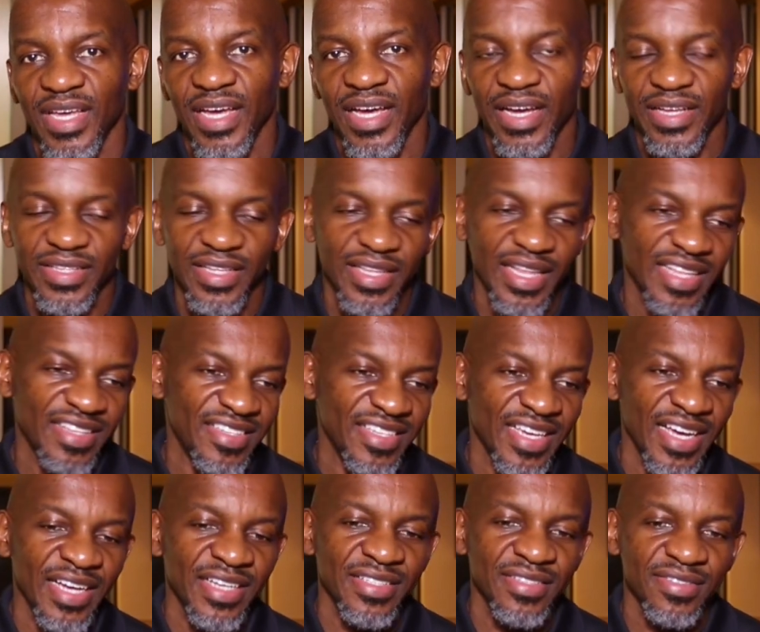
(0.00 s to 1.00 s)
And then at the
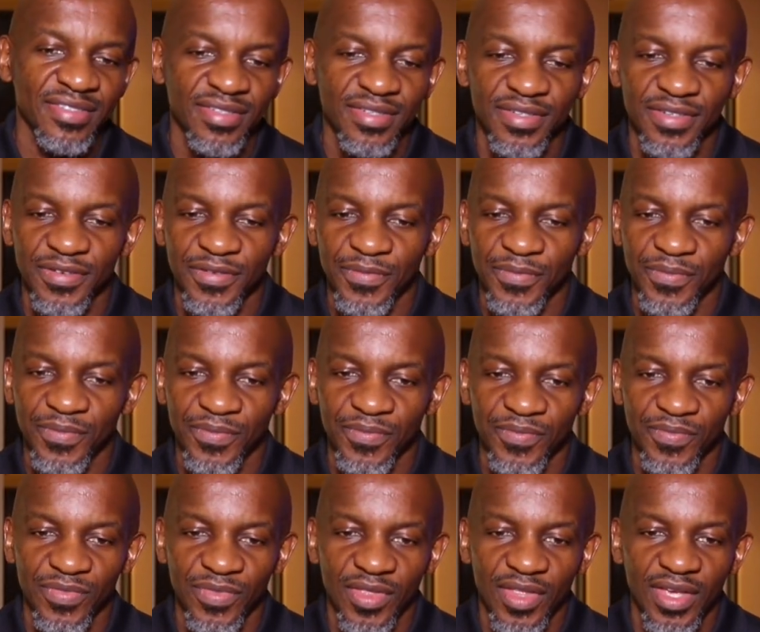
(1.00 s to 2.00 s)
end,
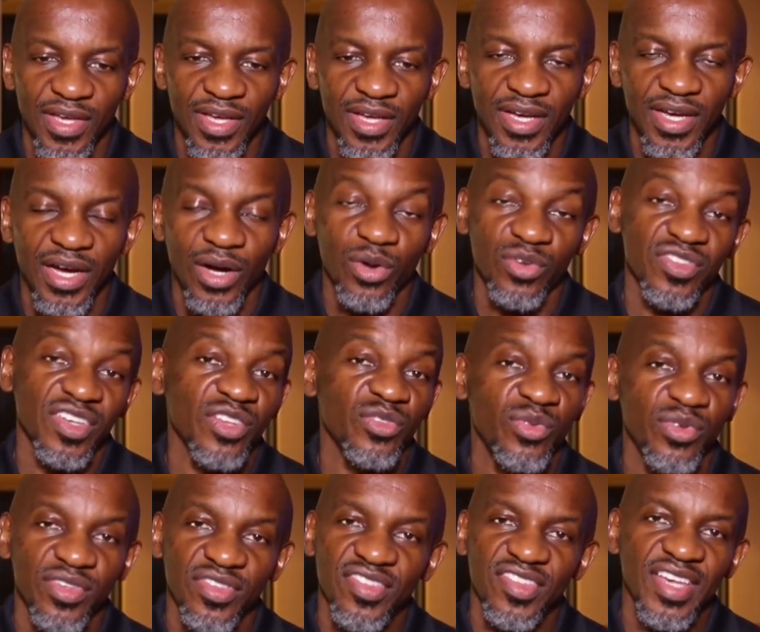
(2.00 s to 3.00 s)
I was
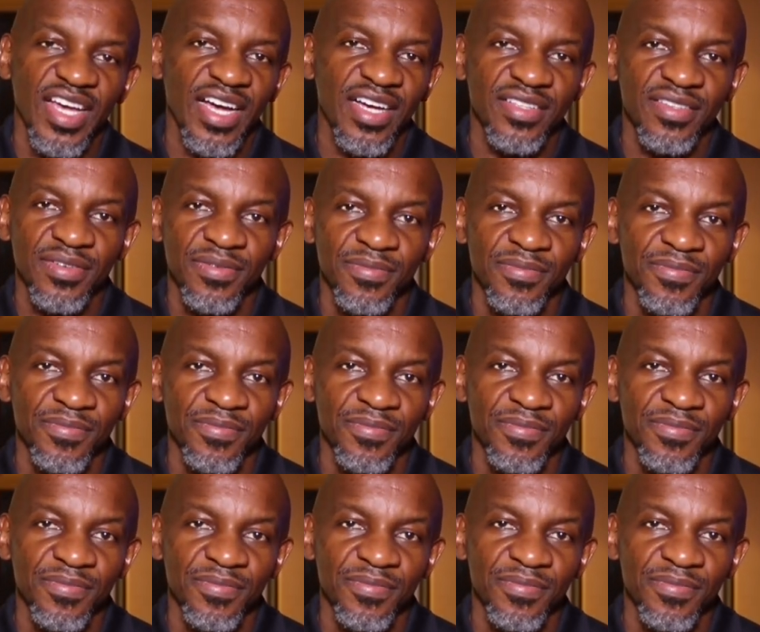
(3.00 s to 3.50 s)
actually sad